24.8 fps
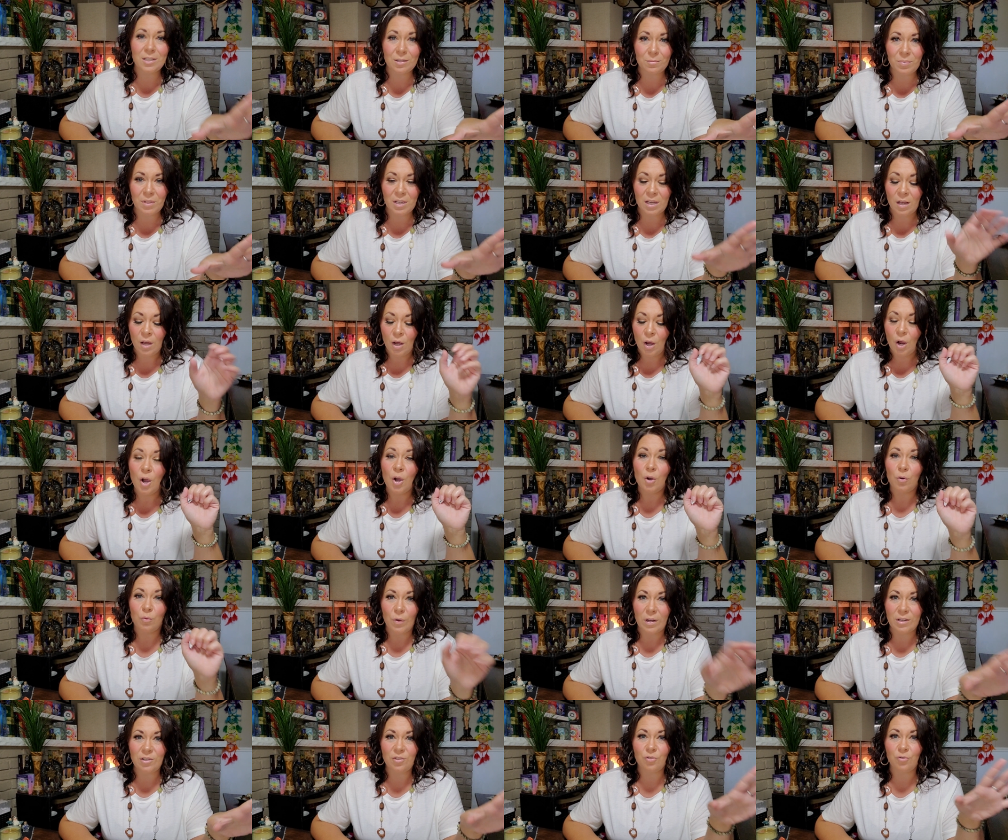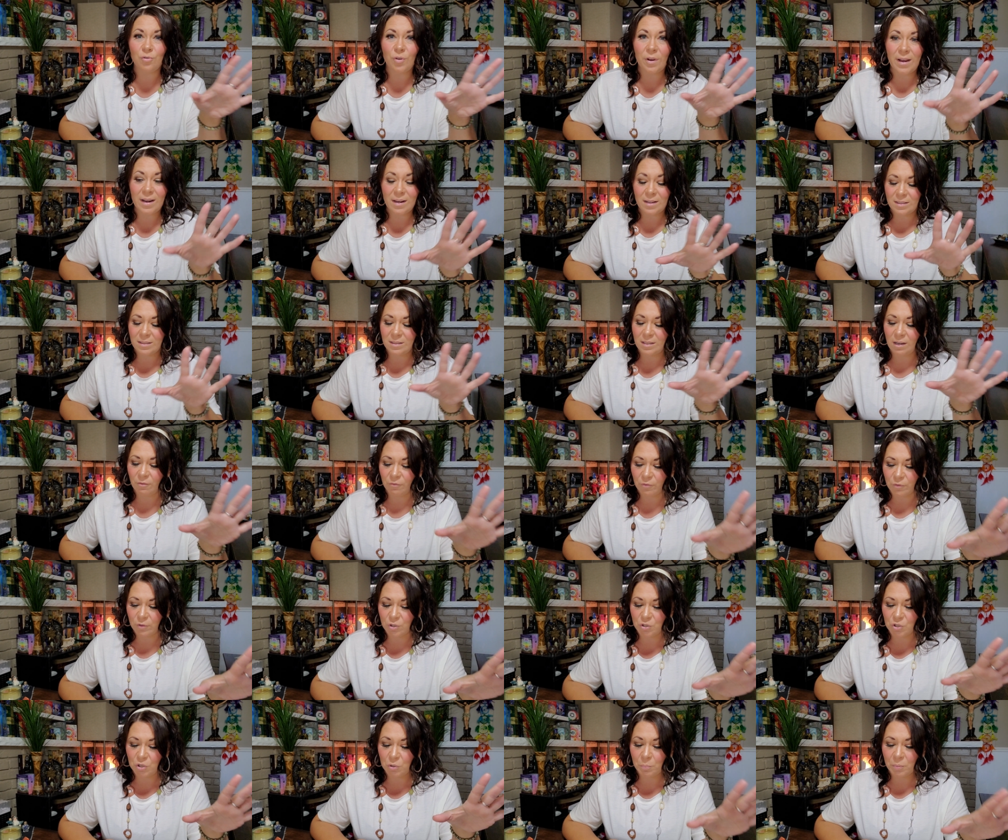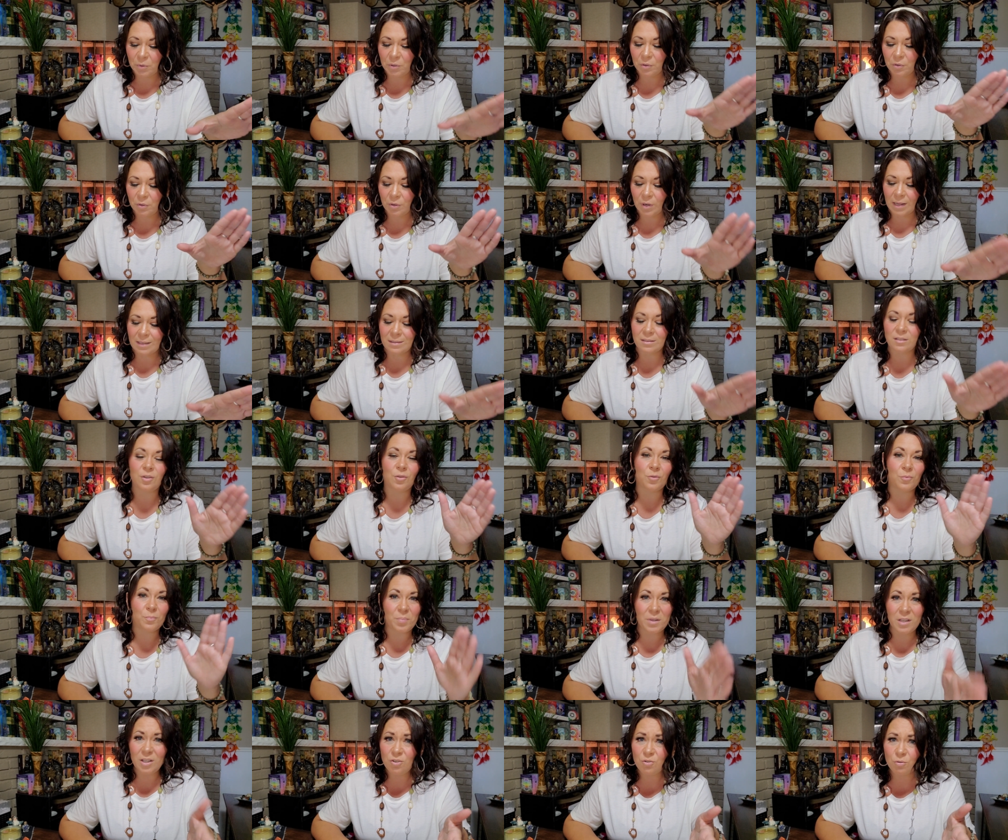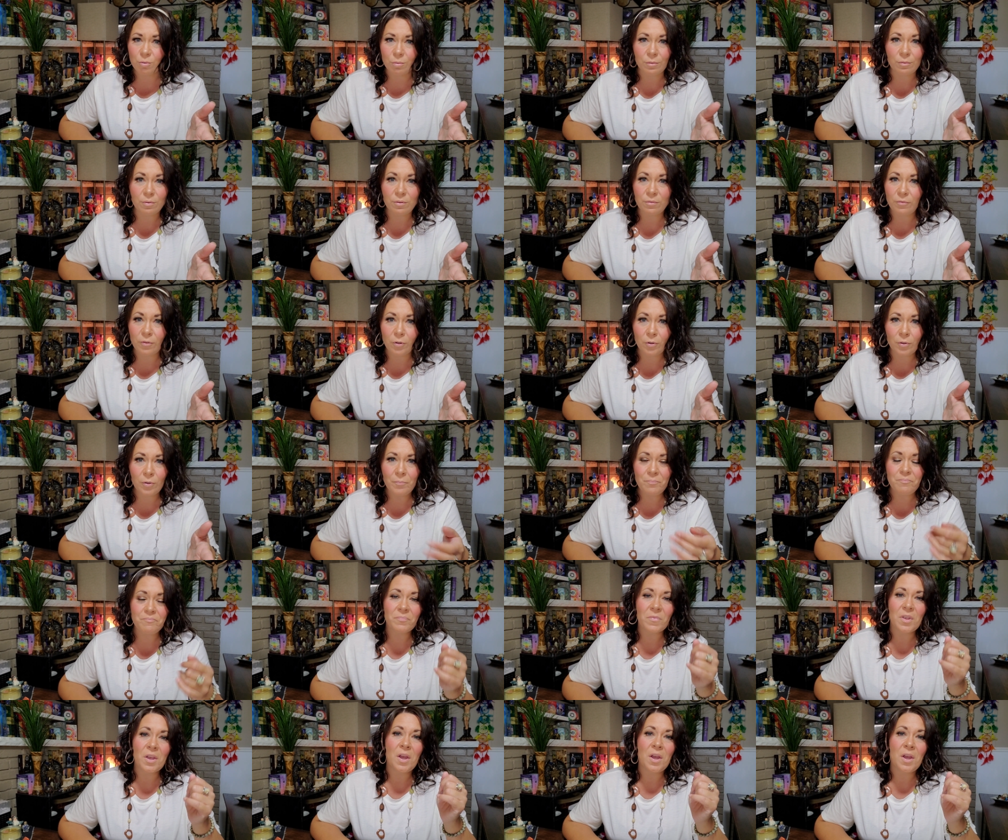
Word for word: to be retrograde except for Jupiter. And so be truthful.